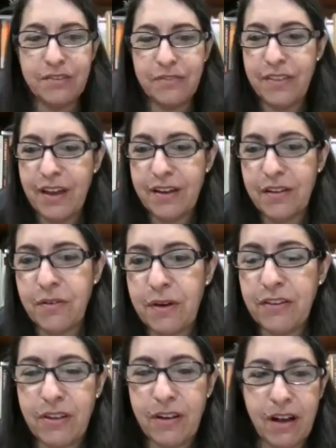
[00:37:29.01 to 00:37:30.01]
for that
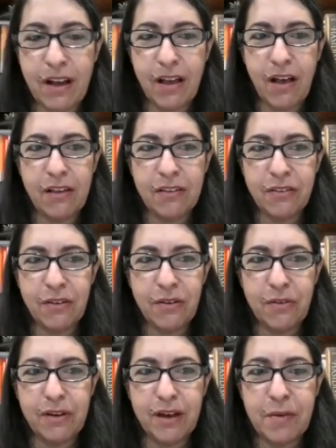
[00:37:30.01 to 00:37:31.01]
question.
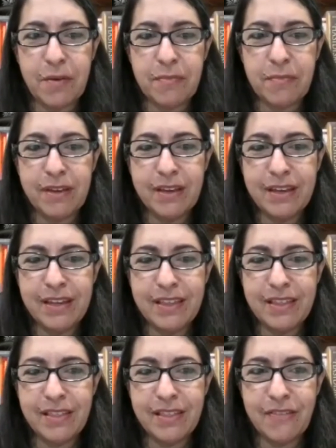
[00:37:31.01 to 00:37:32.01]
Also,
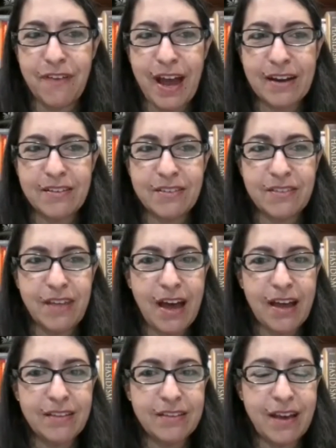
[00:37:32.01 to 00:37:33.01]
the fact
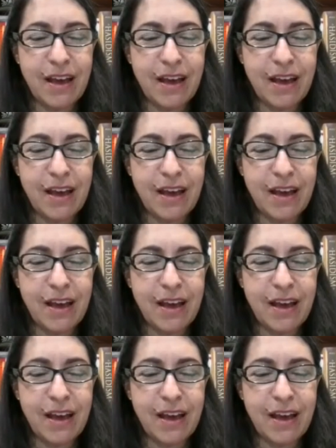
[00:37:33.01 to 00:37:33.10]
that